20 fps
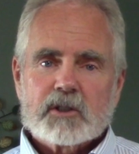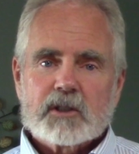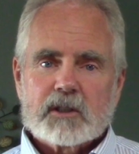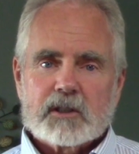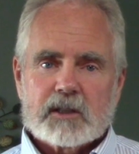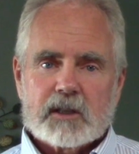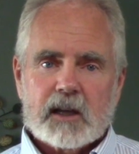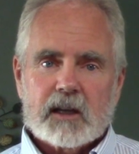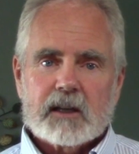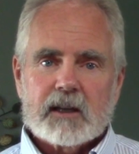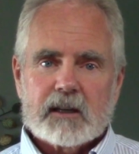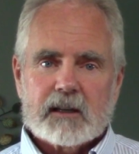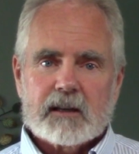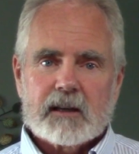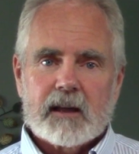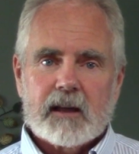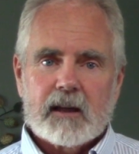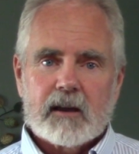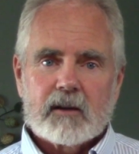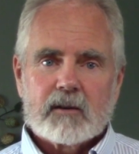a second
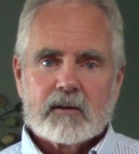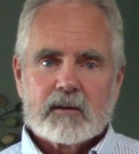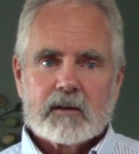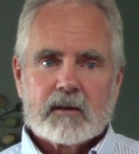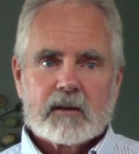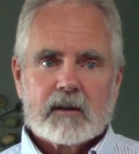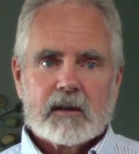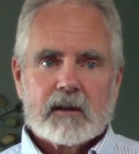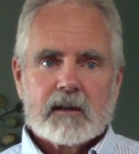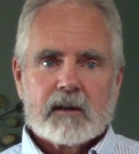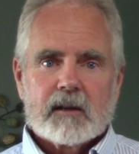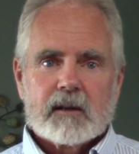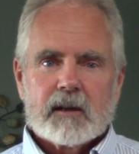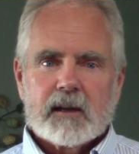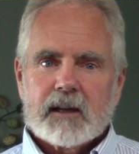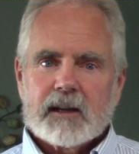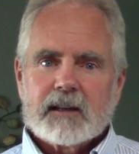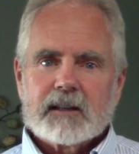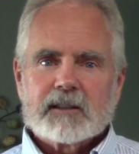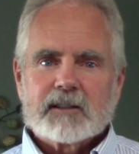now
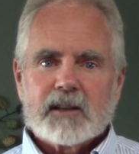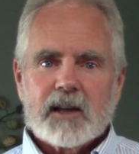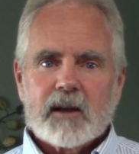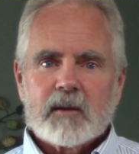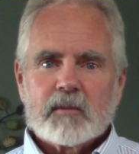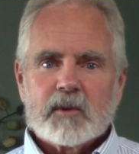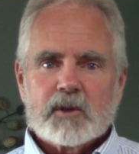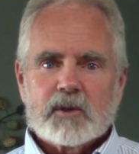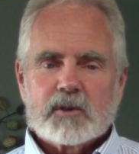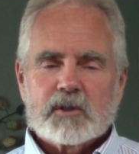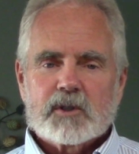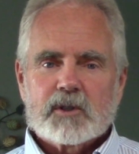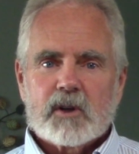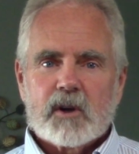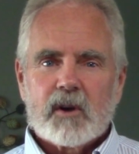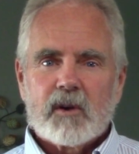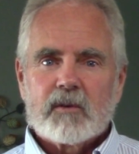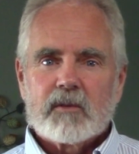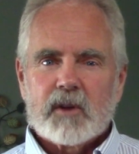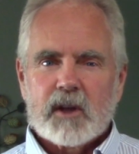and examine
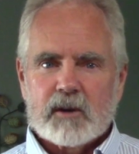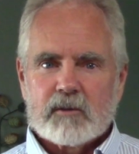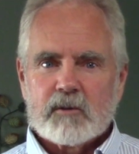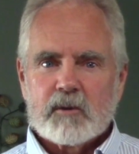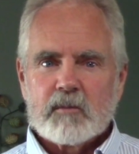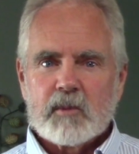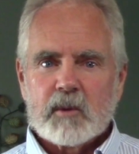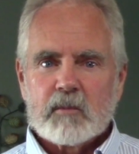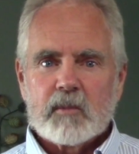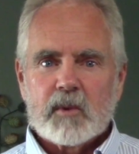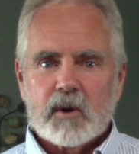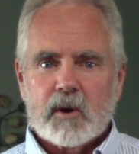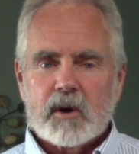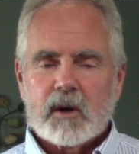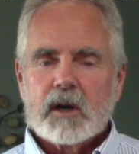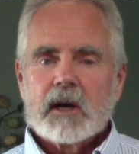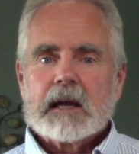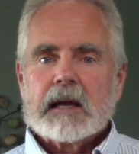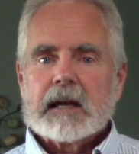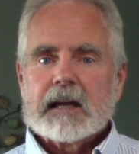yourself and remember,
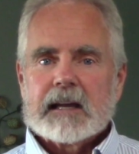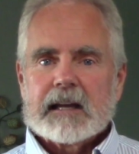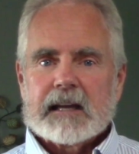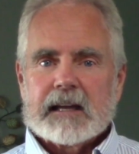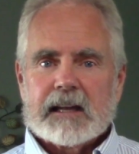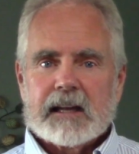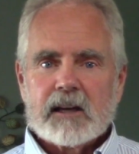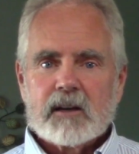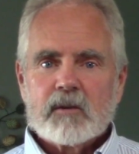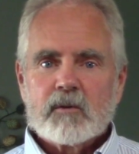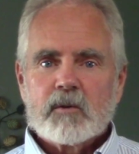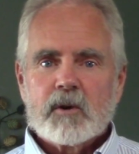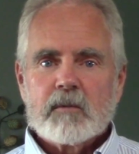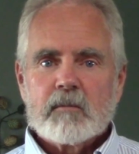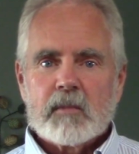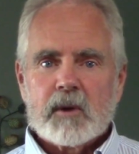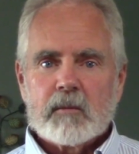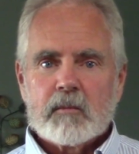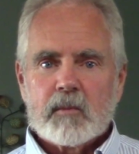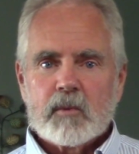in
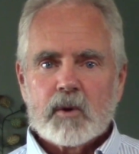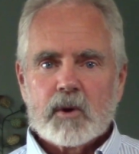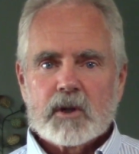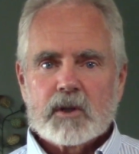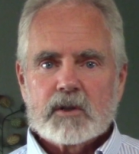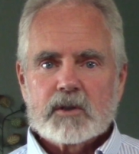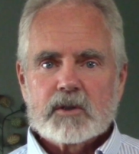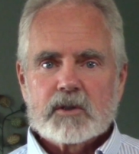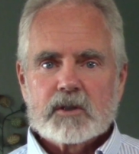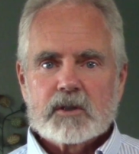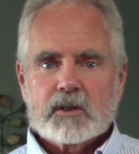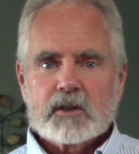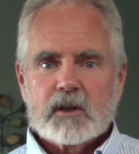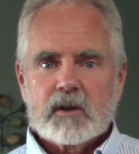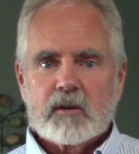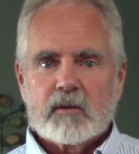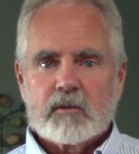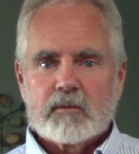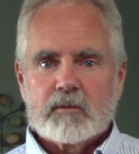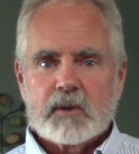remembrance
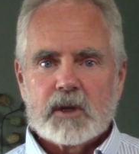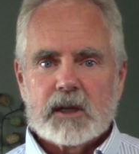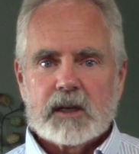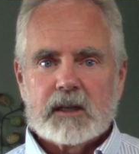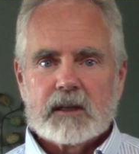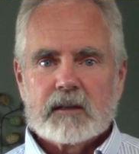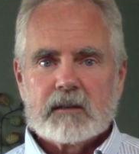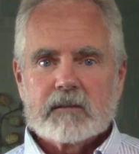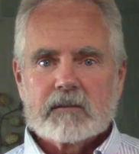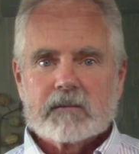of me.